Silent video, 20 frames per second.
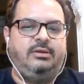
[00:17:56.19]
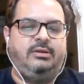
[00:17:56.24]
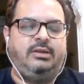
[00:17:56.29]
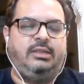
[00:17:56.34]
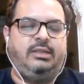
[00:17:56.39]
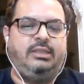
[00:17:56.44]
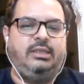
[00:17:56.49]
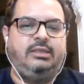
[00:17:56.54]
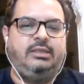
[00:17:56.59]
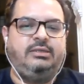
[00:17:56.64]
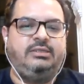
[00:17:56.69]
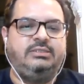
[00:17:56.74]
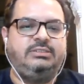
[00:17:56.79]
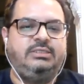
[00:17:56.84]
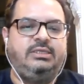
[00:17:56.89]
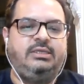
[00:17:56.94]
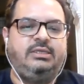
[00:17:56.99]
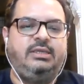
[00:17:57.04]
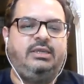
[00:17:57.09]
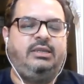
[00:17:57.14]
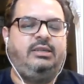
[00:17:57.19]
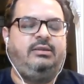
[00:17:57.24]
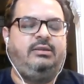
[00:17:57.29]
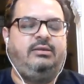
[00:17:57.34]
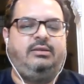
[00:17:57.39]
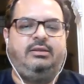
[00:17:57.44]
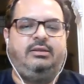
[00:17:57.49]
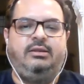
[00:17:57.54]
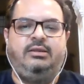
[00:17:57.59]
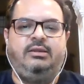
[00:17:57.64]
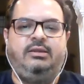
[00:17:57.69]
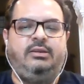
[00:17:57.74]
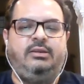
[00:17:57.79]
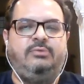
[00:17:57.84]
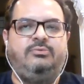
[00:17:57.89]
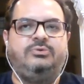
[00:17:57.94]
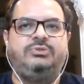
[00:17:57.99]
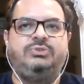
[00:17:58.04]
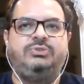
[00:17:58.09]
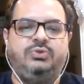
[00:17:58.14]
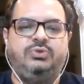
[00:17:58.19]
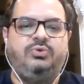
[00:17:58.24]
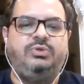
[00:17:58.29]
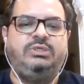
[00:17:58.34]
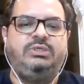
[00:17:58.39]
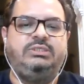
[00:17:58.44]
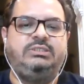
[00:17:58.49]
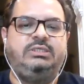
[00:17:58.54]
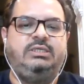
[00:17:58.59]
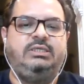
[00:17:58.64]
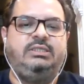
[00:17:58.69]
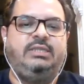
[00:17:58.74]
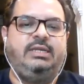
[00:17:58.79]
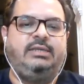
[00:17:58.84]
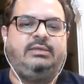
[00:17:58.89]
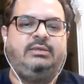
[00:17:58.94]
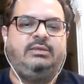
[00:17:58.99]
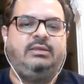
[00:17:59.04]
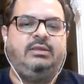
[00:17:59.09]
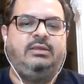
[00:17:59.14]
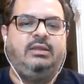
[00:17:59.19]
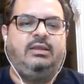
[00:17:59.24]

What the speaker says: running TCK, it was so easy that,